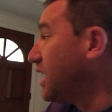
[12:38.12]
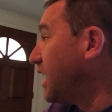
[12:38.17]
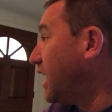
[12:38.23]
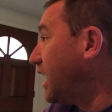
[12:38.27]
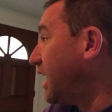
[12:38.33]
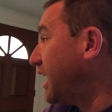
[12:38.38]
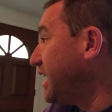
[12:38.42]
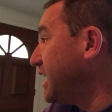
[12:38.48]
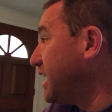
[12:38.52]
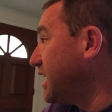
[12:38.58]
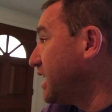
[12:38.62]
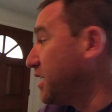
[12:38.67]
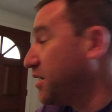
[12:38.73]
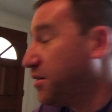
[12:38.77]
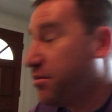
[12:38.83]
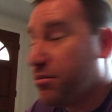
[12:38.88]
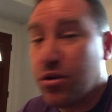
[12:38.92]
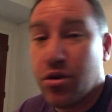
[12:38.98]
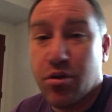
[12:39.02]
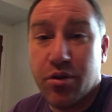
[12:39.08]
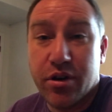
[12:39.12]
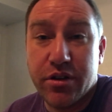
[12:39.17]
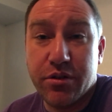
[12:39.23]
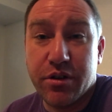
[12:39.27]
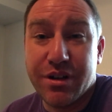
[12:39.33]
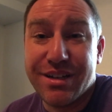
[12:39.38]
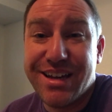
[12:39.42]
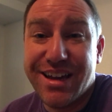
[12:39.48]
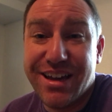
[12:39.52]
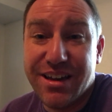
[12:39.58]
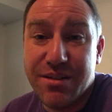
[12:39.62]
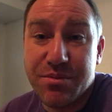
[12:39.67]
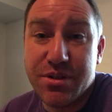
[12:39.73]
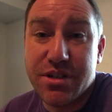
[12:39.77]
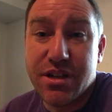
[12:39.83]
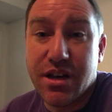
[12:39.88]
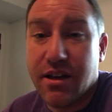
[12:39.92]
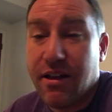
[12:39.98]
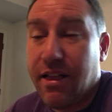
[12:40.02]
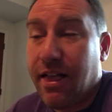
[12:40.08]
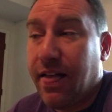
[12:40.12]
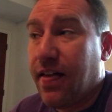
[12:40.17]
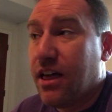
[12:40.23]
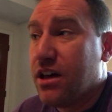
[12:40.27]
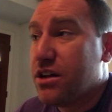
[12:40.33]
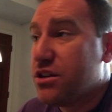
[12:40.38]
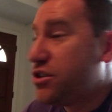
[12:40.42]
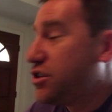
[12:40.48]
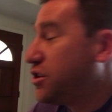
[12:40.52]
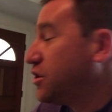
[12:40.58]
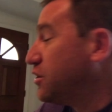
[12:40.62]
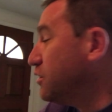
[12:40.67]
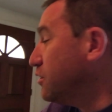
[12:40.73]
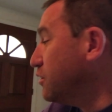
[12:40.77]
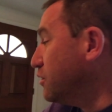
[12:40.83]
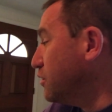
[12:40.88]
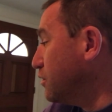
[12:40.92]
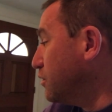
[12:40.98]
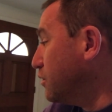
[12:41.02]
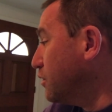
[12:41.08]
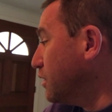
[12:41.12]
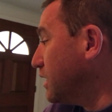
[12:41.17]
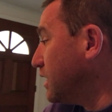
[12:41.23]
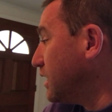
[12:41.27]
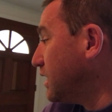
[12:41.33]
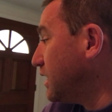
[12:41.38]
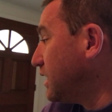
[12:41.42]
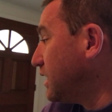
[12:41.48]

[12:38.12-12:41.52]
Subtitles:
I am going to attempt to